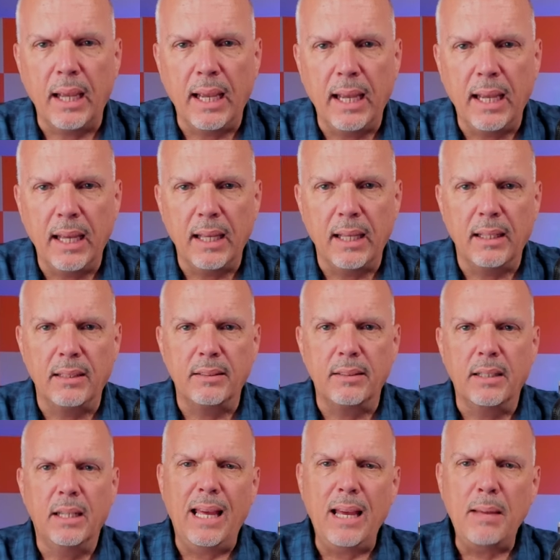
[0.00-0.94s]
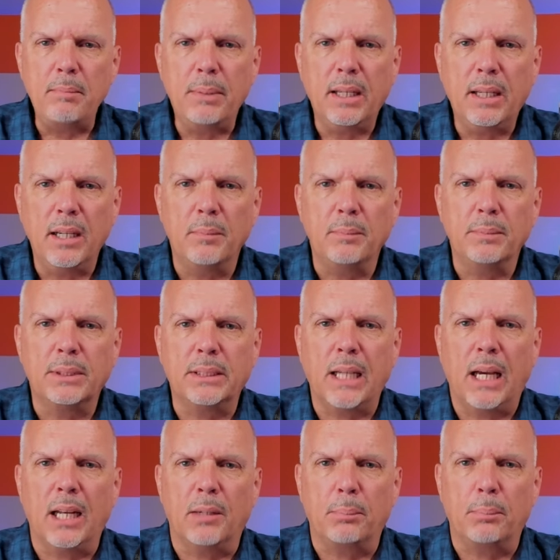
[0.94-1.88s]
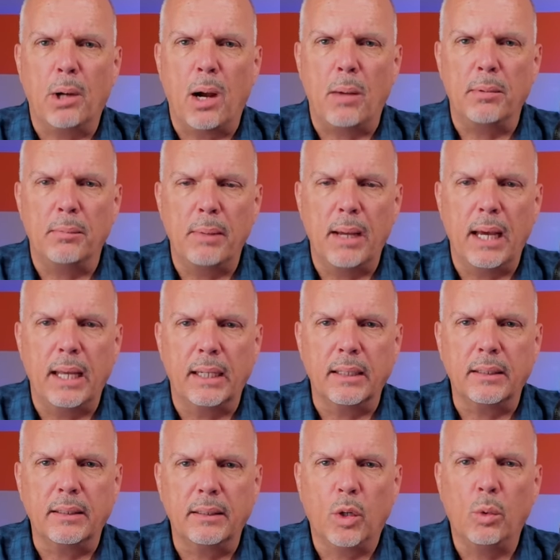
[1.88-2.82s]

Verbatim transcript: And that becomes kind of problematic.